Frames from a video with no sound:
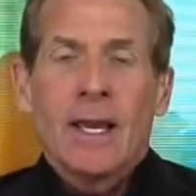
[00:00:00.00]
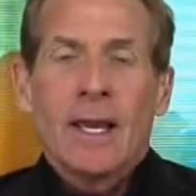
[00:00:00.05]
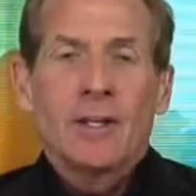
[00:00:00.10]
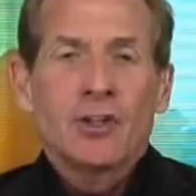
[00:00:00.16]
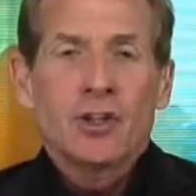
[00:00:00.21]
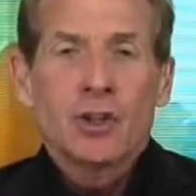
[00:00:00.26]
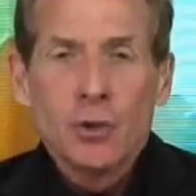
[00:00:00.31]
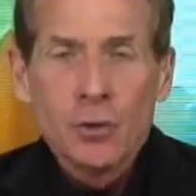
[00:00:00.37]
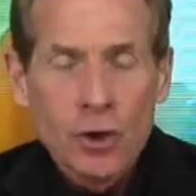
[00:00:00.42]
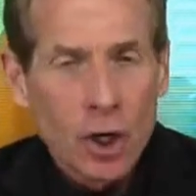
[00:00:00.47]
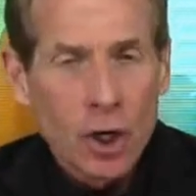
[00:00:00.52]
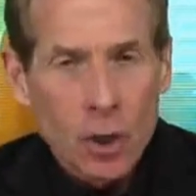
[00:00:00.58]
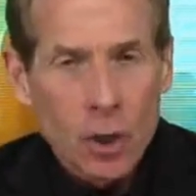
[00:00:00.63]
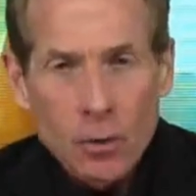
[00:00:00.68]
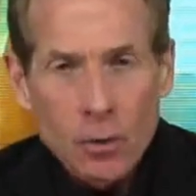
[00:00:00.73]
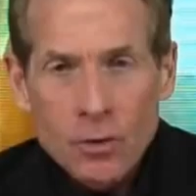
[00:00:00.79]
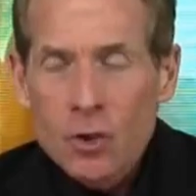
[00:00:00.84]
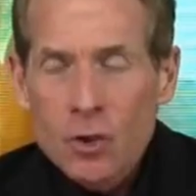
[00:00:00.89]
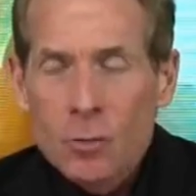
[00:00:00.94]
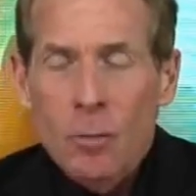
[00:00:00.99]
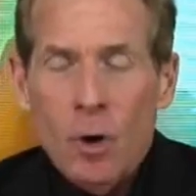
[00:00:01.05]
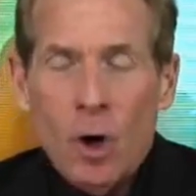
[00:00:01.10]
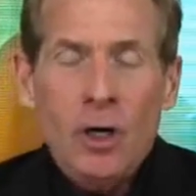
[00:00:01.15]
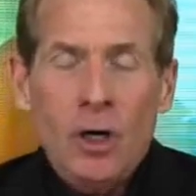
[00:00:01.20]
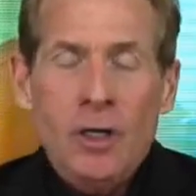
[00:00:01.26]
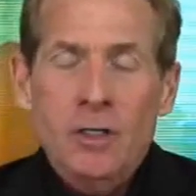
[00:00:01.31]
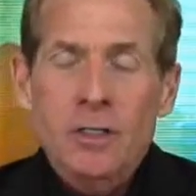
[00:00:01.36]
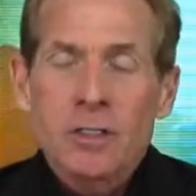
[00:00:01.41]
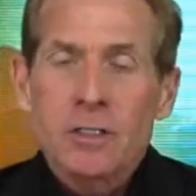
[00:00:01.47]
As you know,
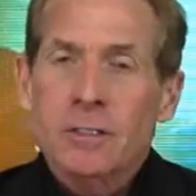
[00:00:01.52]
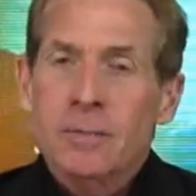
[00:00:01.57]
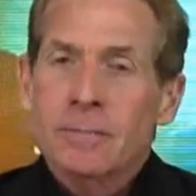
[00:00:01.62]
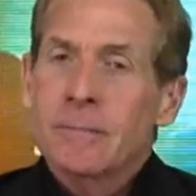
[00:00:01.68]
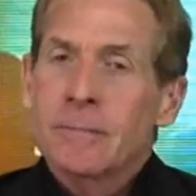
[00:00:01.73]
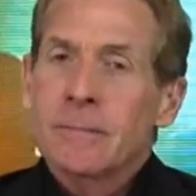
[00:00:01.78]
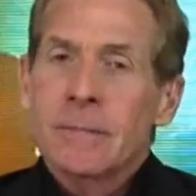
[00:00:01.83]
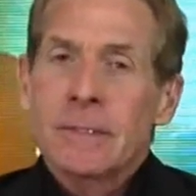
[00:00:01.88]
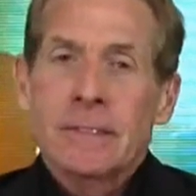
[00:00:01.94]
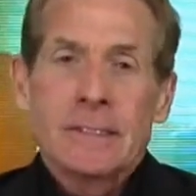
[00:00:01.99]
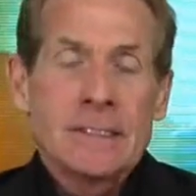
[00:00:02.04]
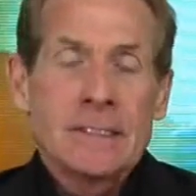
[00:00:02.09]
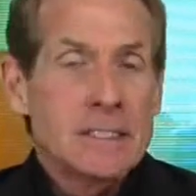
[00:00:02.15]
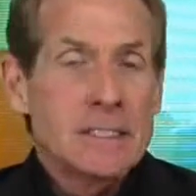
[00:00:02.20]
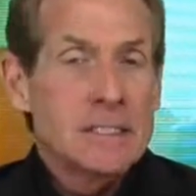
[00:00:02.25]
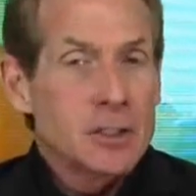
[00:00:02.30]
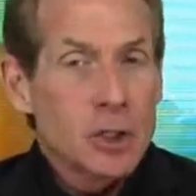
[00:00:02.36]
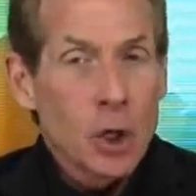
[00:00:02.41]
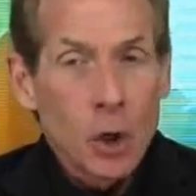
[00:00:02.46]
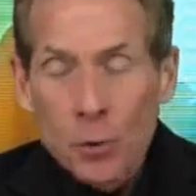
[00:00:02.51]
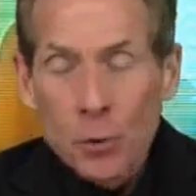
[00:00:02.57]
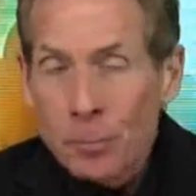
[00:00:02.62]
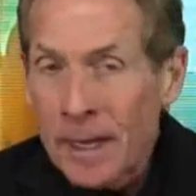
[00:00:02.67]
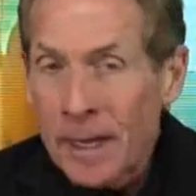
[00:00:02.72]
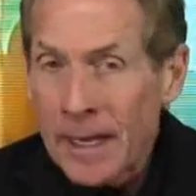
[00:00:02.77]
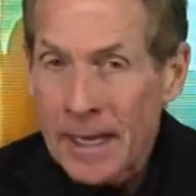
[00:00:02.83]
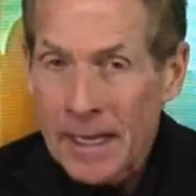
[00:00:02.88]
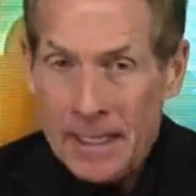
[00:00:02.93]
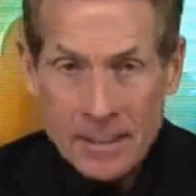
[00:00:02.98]
DeMarcus is his own
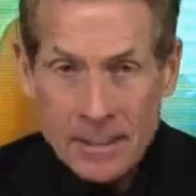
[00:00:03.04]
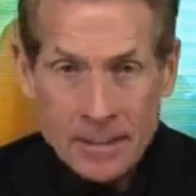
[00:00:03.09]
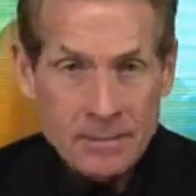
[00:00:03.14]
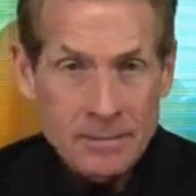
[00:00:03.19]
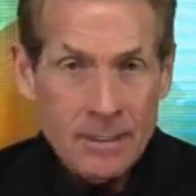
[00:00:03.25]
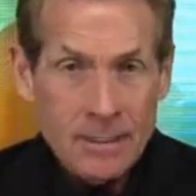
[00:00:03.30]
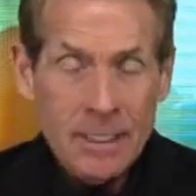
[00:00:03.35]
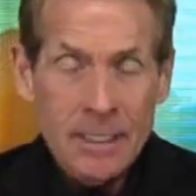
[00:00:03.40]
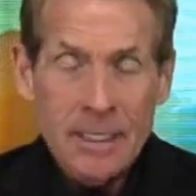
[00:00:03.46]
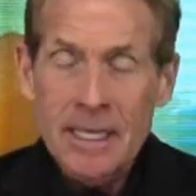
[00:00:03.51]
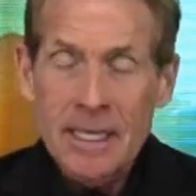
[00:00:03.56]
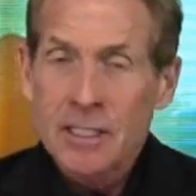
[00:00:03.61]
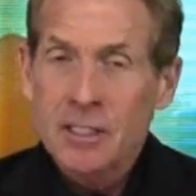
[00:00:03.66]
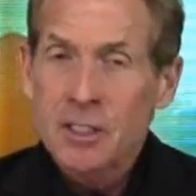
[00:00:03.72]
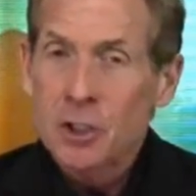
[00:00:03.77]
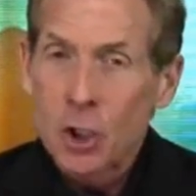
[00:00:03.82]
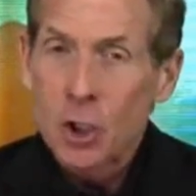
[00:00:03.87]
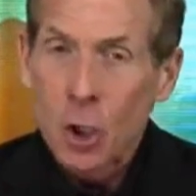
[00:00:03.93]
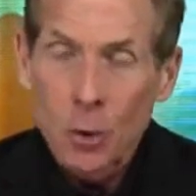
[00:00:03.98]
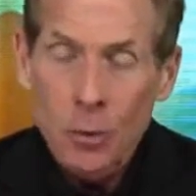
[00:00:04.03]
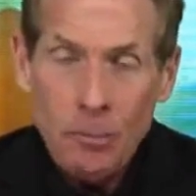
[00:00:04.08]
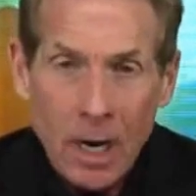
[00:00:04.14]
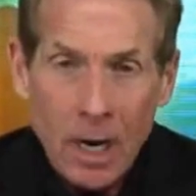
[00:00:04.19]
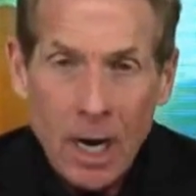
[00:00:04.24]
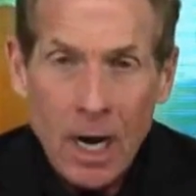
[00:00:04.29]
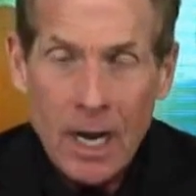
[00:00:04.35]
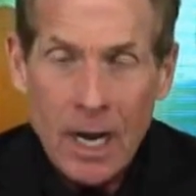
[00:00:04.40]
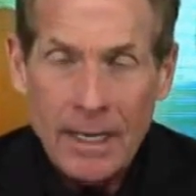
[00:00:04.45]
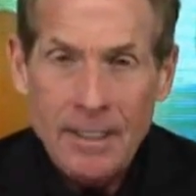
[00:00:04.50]
man, and he has his own
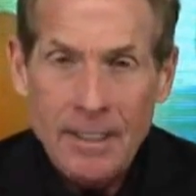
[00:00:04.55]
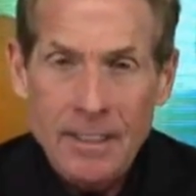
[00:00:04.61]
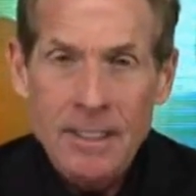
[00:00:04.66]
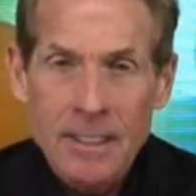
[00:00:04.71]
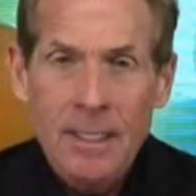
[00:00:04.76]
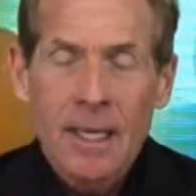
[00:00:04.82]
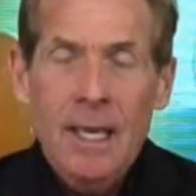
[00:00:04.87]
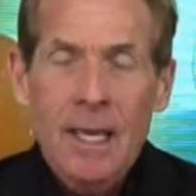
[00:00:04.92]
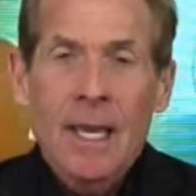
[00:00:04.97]
mind.